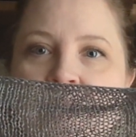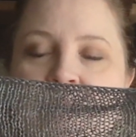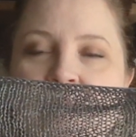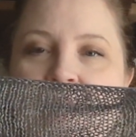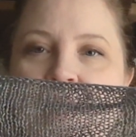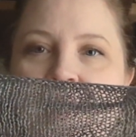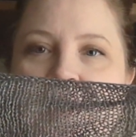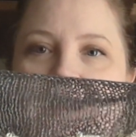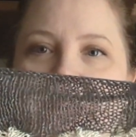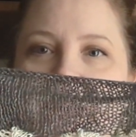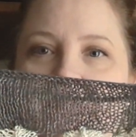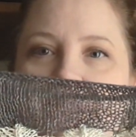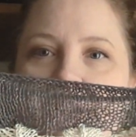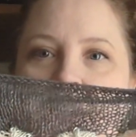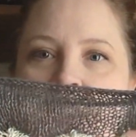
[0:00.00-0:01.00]
whatever. I didn't
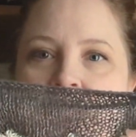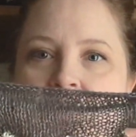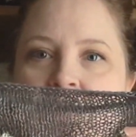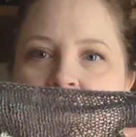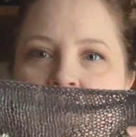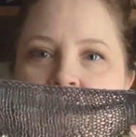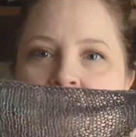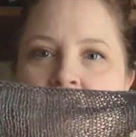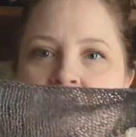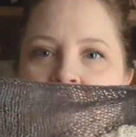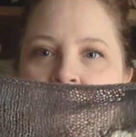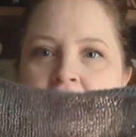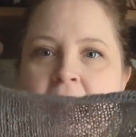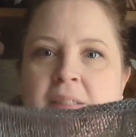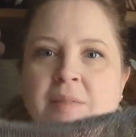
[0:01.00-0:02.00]
have to concentrate.
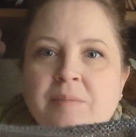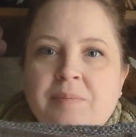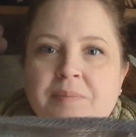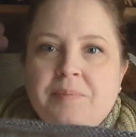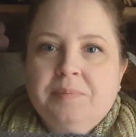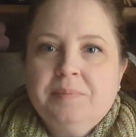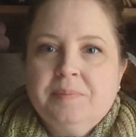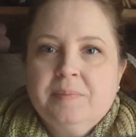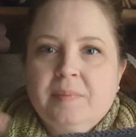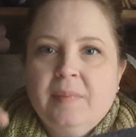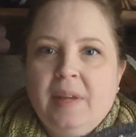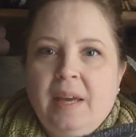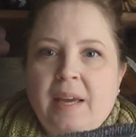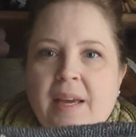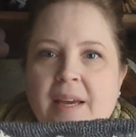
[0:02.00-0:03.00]

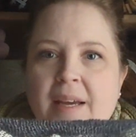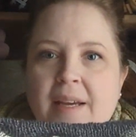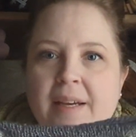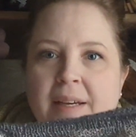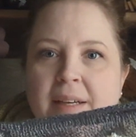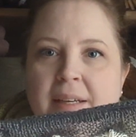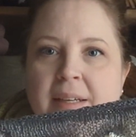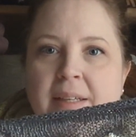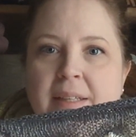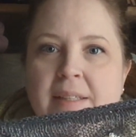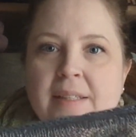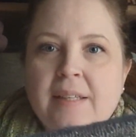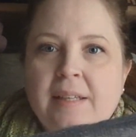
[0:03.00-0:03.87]
And